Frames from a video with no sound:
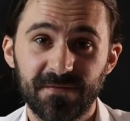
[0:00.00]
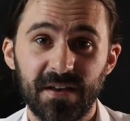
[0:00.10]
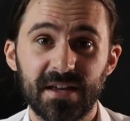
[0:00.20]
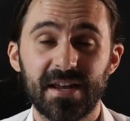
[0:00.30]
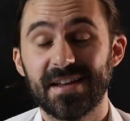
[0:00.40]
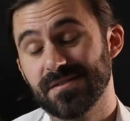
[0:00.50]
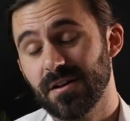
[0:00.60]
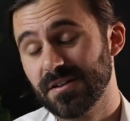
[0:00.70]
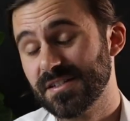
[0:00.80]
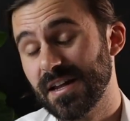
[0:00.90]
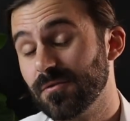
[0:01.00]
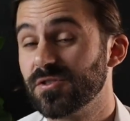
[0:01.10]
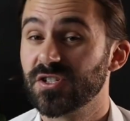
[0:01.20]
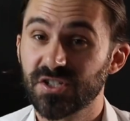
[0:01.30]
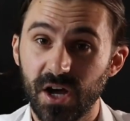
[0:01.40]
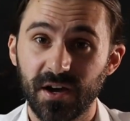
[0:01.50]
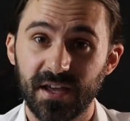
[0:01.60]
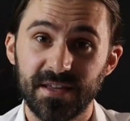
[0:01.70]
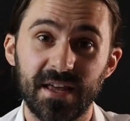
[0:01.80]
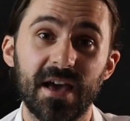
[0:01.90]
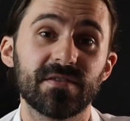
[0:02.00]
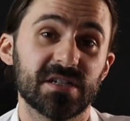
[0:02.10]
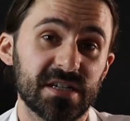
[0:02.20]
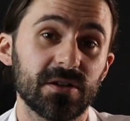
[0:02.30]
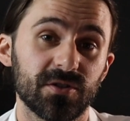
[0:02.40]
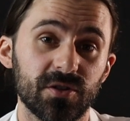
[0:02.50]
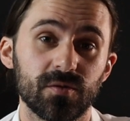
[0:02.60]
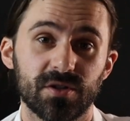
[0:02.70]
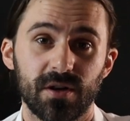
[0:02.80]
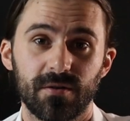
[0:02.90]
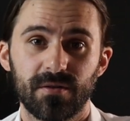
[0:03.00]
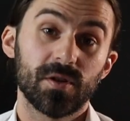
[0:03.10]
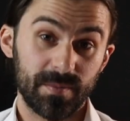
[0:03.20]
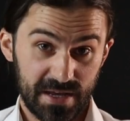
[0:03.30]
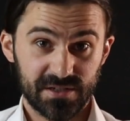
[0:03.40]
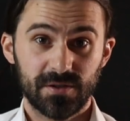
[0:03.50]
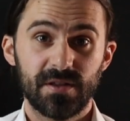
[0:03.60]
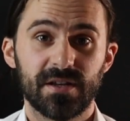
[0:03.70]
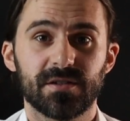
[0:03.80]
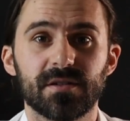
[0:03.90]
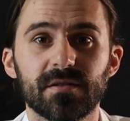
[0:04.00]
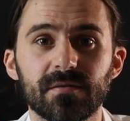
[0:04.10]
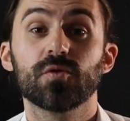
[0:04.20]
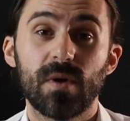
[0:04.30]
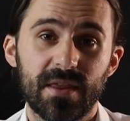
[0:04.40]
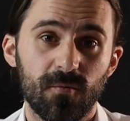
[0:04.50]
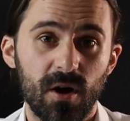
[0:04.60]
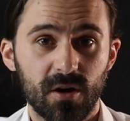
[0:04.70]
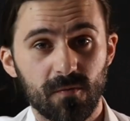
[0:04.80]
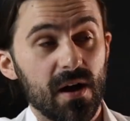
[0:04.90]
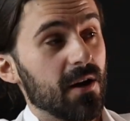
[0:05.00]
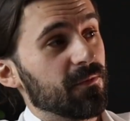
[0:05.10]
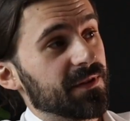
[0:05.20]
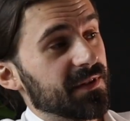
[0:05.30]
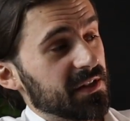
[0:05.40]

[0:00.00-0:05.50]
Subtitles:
fade as long as they don't suck and they have the skill to do so. So let me ask you this. Would you rather walk around with